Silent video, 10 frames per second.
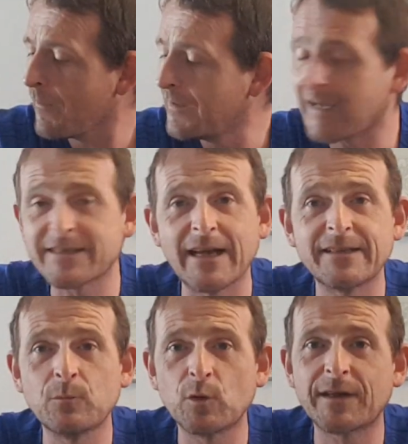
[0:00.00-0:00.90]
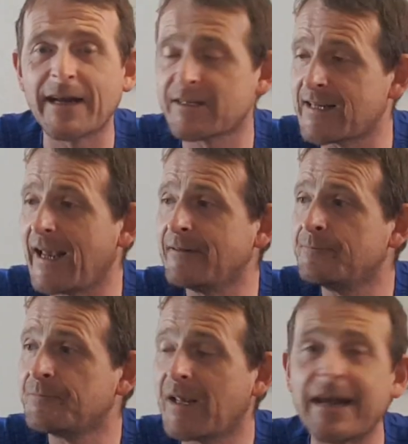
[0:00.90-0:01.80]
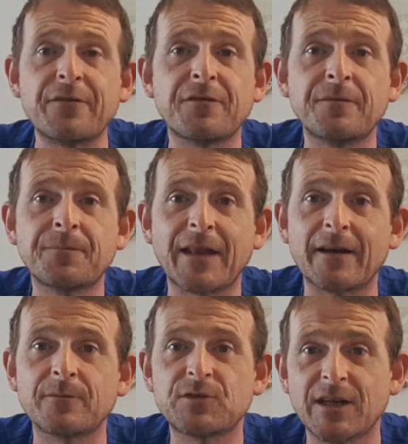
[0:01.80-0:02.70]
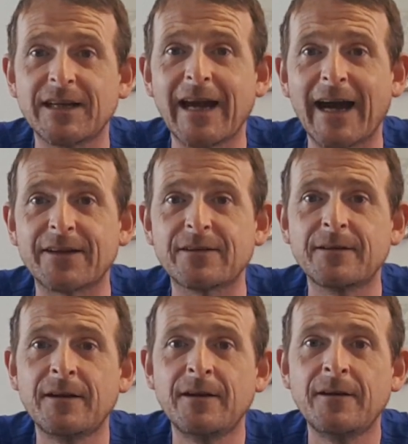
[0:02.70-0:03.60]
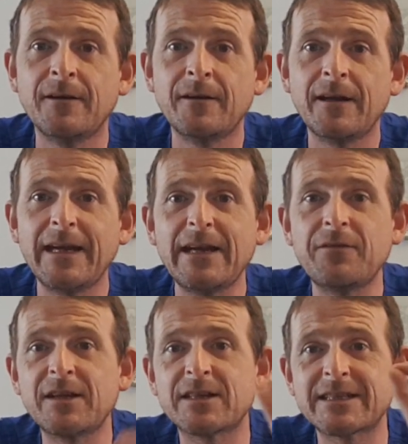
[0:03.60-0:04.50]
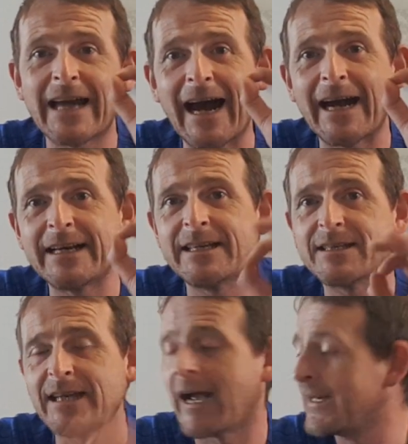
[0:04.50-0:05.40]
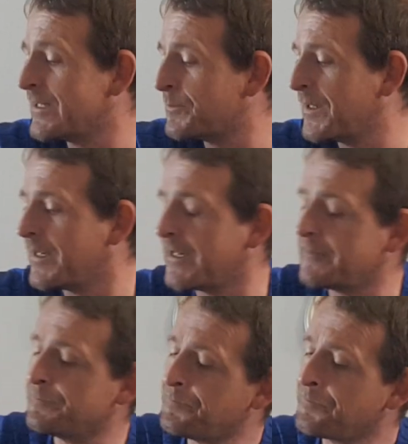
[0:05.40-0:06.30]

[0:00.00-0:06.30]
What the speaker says: Like I said, it would get a 10 if that chilli had even the tiniest, tiniest bit of heat.